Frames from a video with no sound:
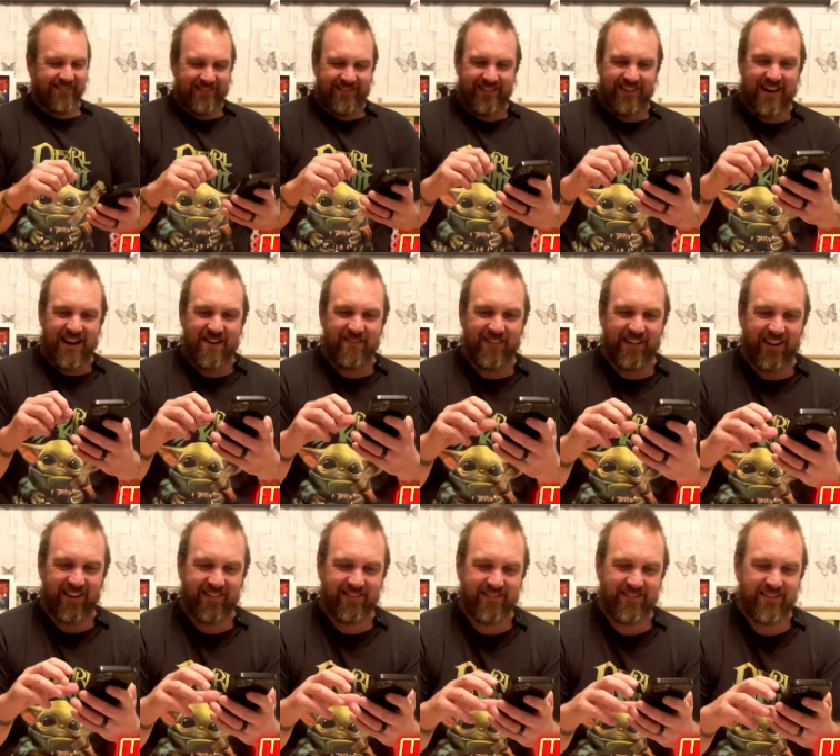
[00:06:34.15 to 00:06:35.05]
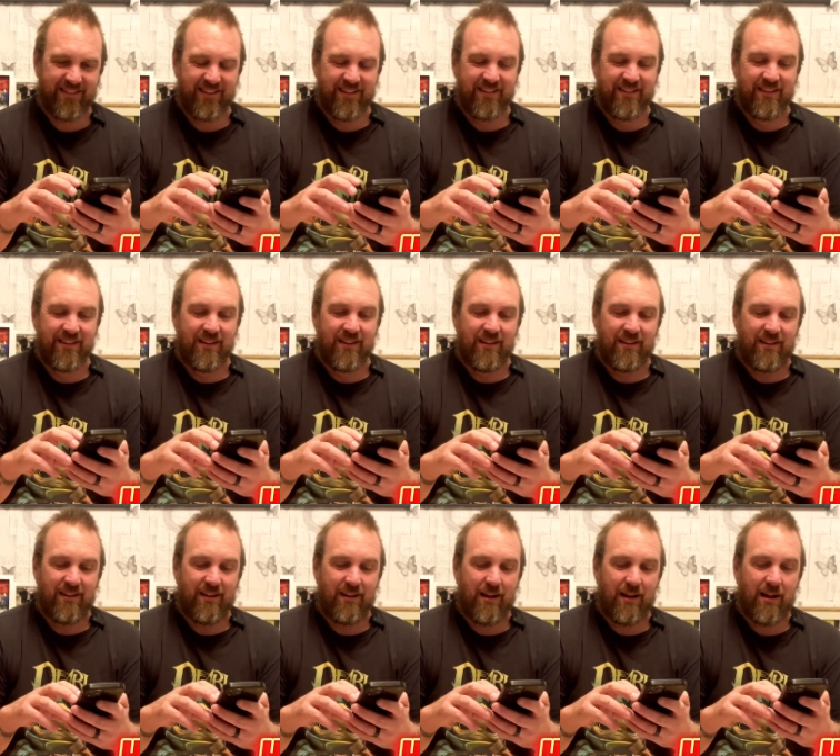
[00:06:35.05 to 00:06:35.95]
There we go.
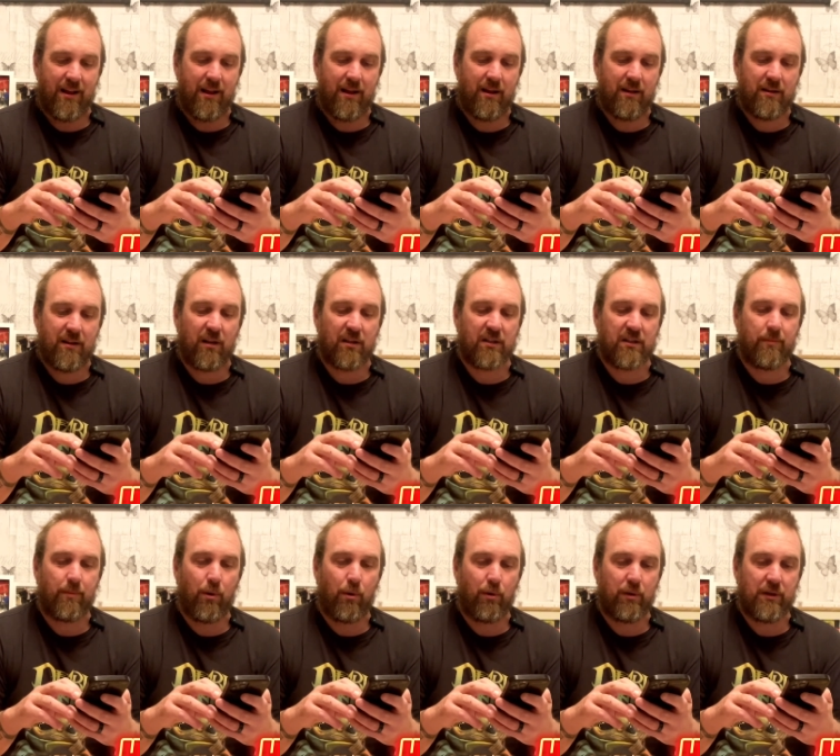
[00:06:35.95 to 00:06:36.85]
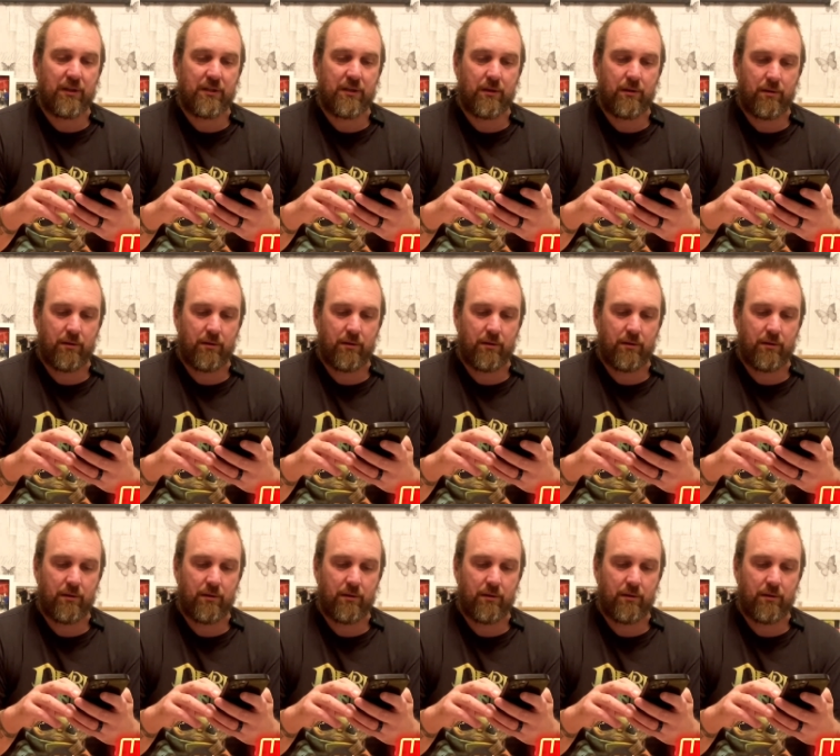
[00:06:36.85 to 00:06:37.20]
Customised.